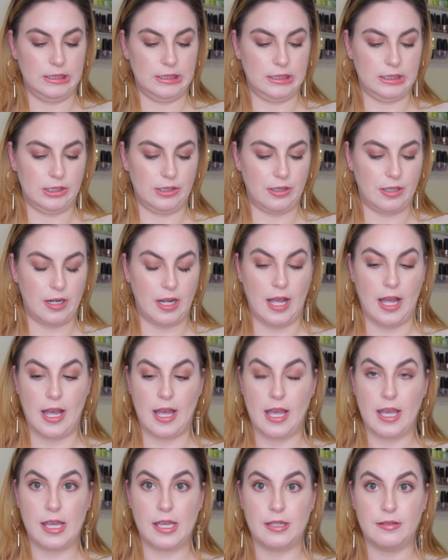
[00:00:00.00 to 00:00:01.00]
Should
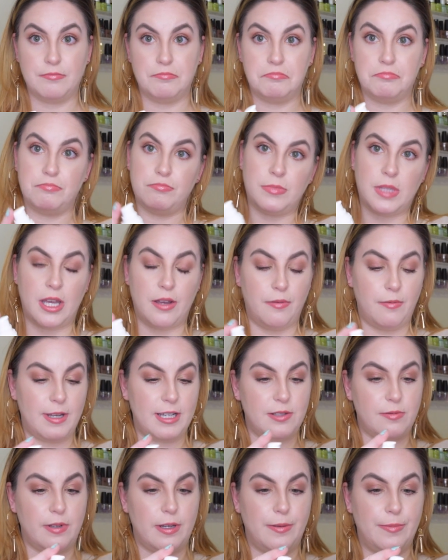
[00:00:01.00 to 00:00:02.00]
I? Yeah,
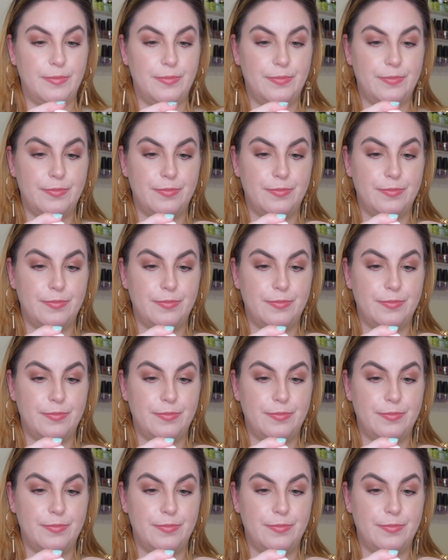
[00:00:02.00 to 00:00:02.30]
might as well.